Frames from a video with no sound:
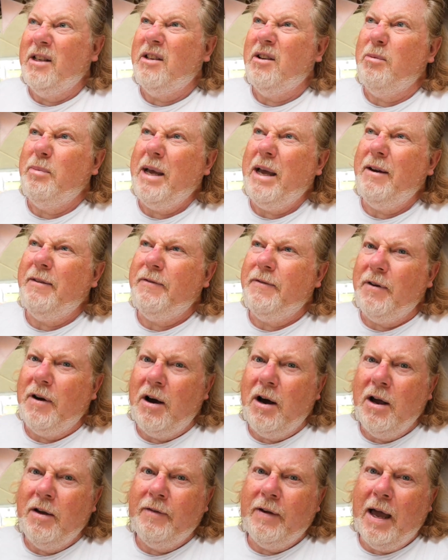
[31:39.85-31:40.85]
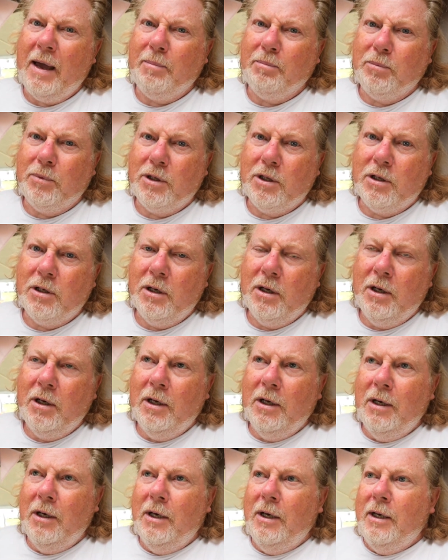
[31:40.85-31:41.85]
So about 5 amps
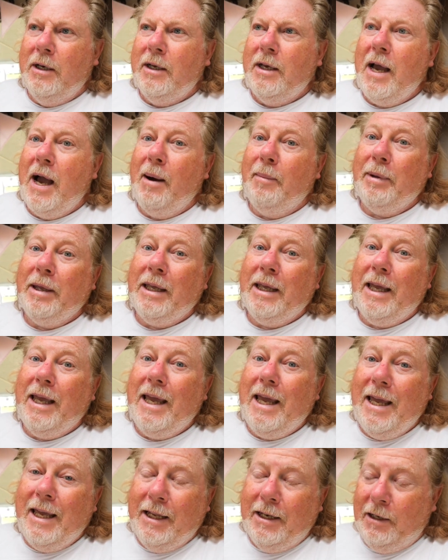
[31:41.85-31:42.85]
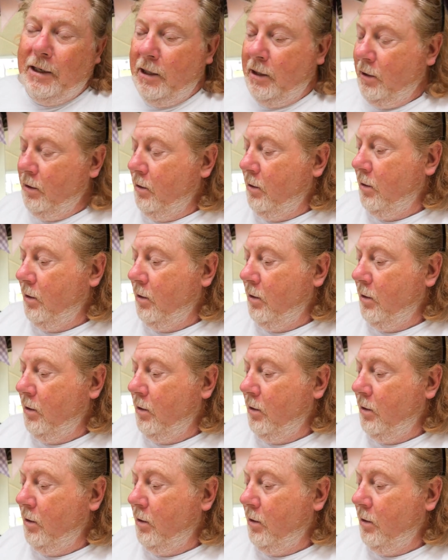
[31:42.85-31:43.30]
coming in.